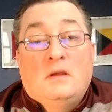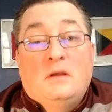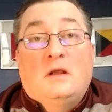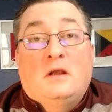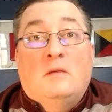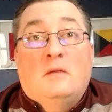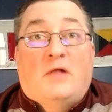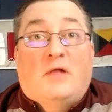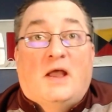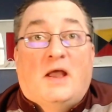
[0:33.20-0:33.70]

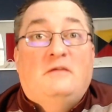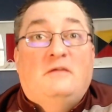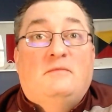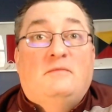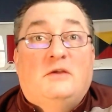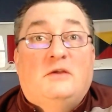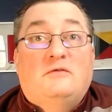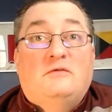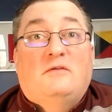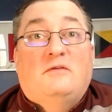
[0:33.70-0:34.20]
Compliance
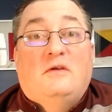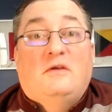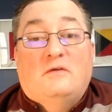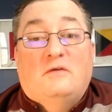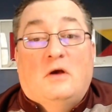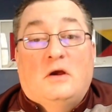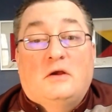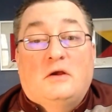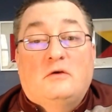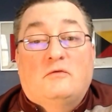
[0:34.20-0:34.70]
matrices
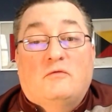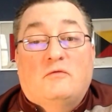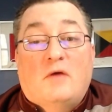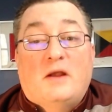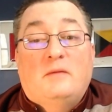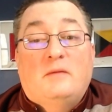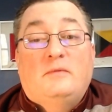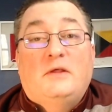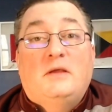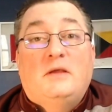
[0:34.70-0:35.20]
are
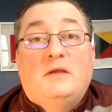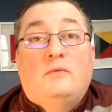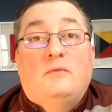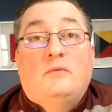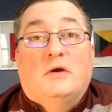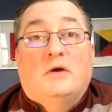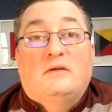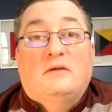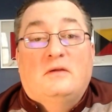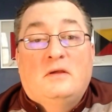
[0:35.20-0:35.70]
incredibly
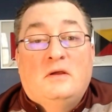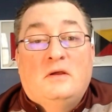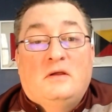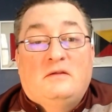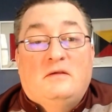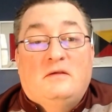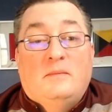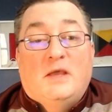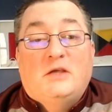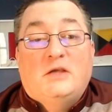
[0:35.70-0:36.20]
important
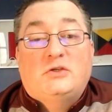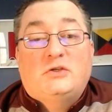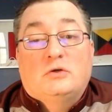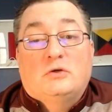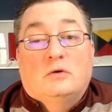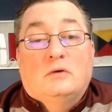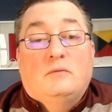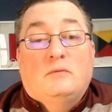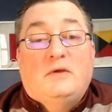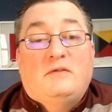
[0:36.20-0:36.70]
to make
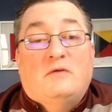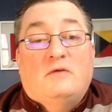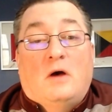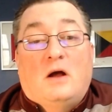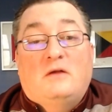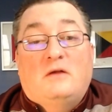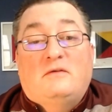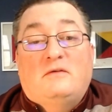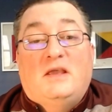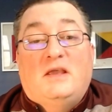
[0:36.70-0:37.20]
sure we
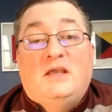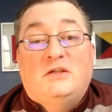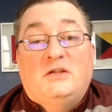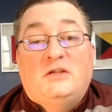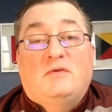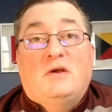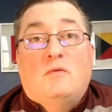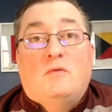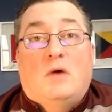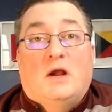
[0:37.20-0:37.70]
talk to
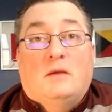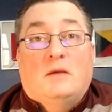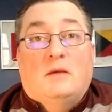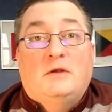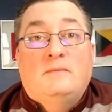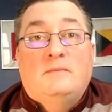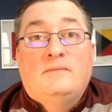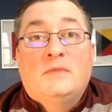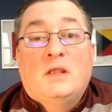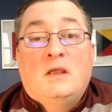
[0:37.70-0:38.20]
each
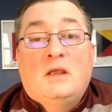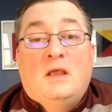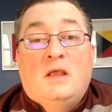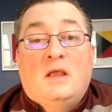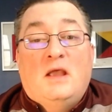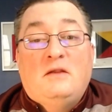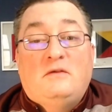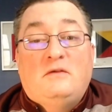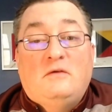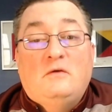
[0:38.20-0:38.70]
requirement
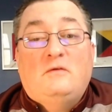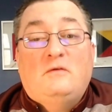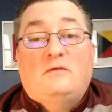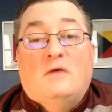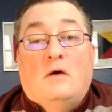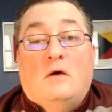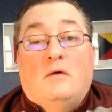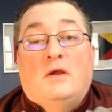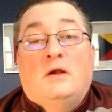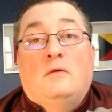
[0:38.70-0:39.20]
and do
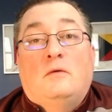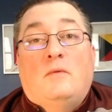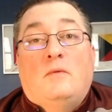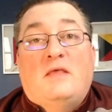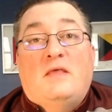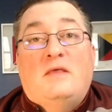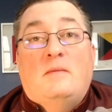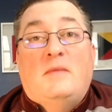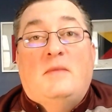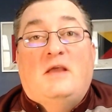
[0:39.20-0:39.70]
so in a
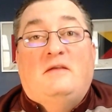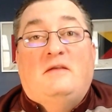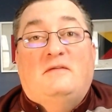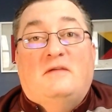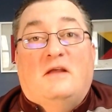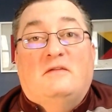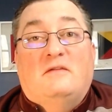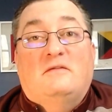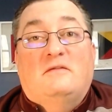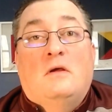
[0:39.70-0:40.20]
way that makes
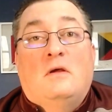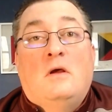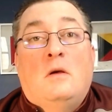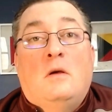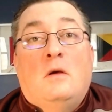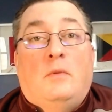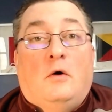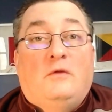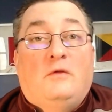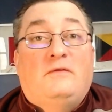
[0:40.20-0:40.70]
sense,
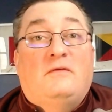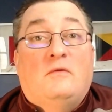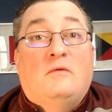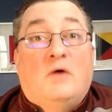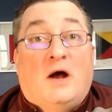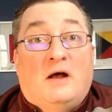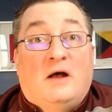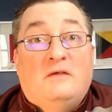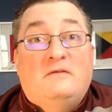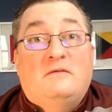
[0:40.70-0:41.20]
both to
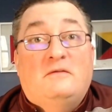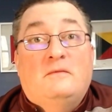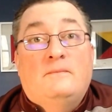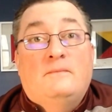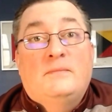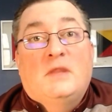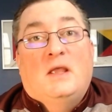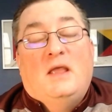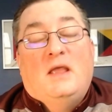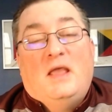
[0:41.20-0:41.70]
us
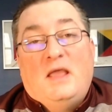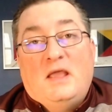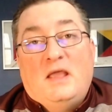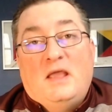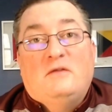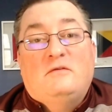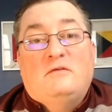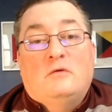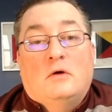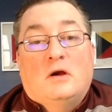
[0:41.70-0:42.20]

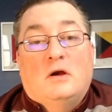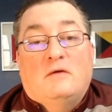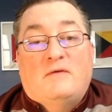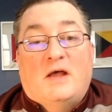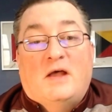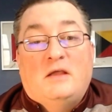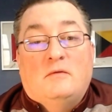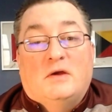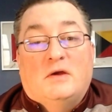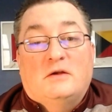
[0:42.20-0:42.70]
and to our
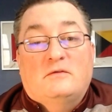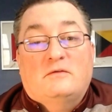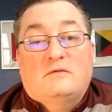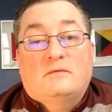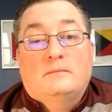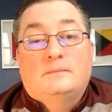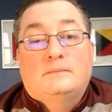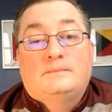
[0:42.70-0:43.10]
evaluators.